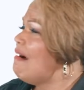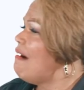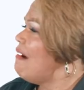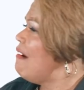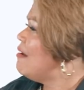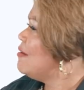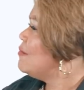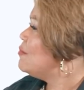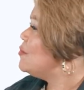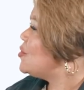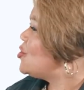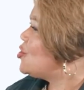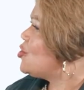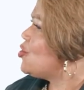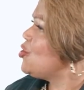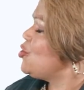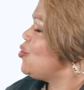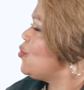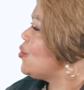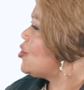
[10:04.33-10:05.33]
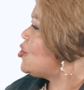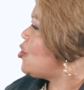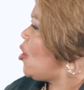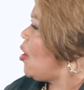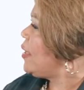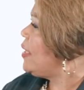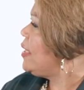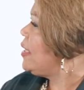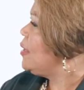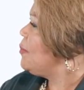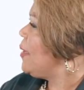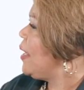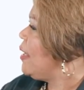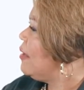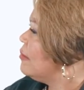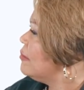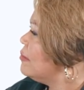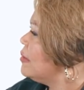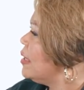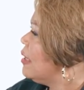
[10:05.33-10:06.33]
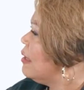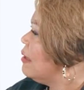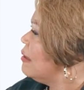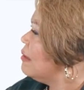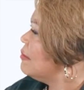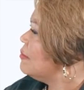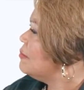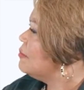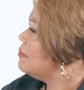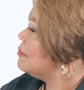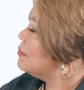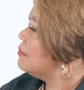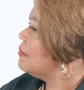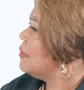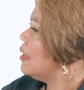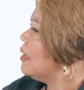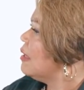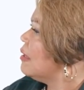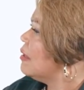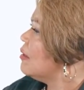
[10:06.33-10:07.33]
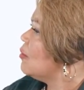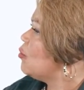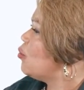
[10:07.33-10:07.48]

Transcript: Um, so you were talking about um, uh,